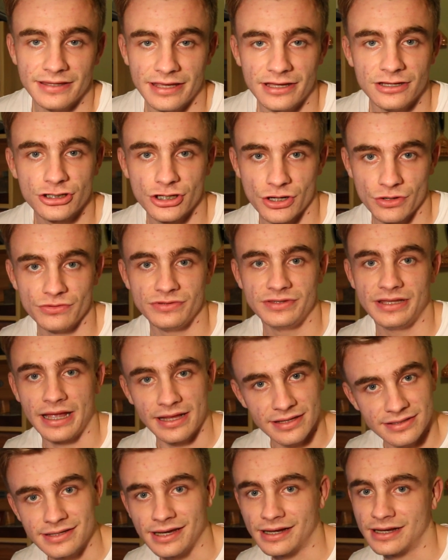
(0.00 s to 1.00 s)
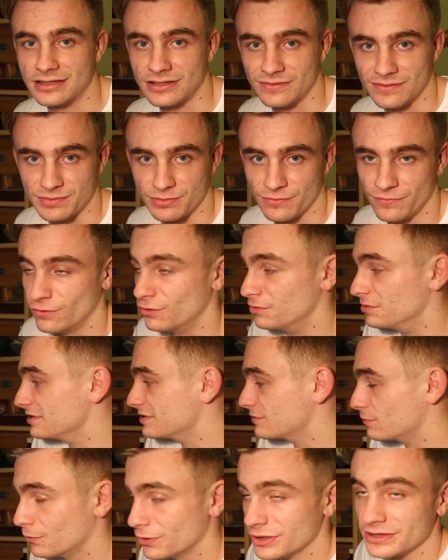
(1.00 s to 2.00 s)
They showed 10 seconds of his
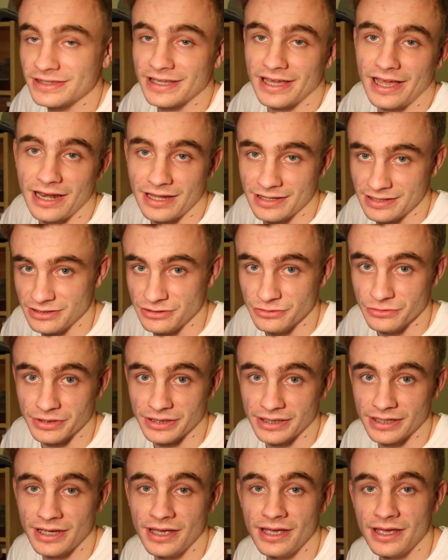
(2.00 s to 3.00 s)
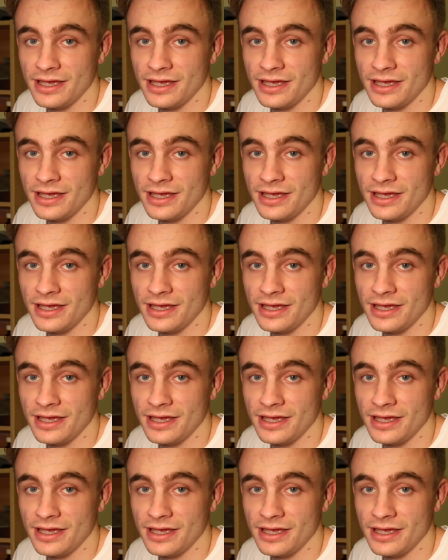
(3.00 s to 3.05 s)
performance. What the hell are they doing?